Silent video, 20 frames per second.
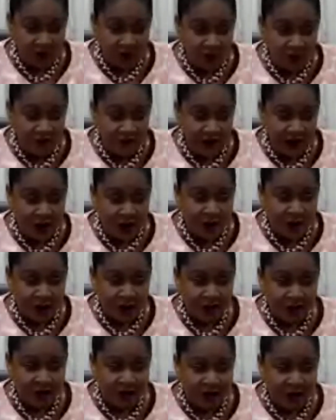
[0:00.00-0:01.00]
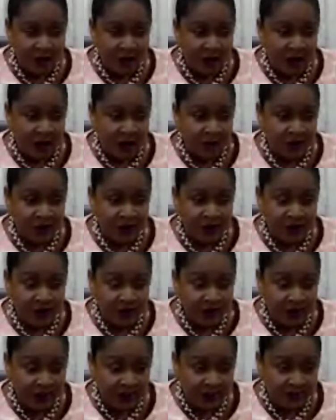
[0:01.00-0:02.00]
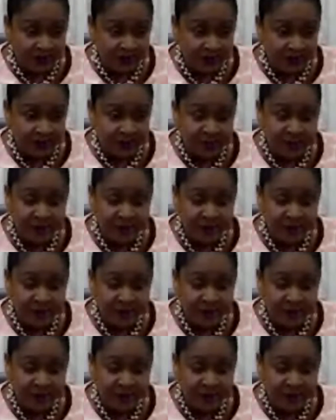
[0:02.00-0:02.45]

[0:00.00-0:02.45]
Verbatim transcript: of our, uh, our curriculum